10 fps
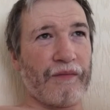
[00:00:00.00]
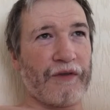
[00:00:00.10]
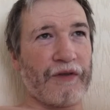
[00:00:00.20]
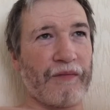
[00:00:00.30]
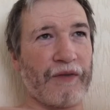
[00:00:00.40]

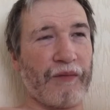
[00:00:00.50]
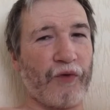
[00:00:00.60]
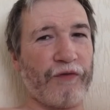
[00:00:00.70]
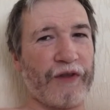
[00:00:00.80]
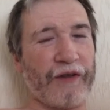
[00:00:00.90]
something
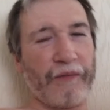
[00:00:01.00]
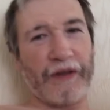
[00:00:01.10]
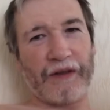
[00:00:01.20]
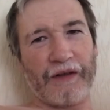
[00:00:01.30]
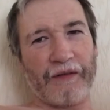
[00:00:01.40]
more
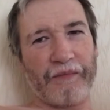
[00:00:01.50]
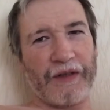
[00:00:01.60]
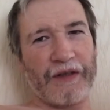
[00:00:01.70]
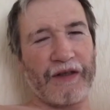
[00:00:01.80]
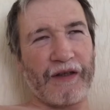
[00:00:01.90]
fundamental than
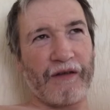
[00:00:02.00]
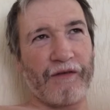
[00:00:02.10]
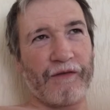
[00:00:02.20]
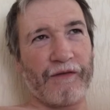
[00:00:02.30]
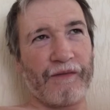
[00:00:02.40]

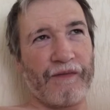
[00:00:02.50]
myself,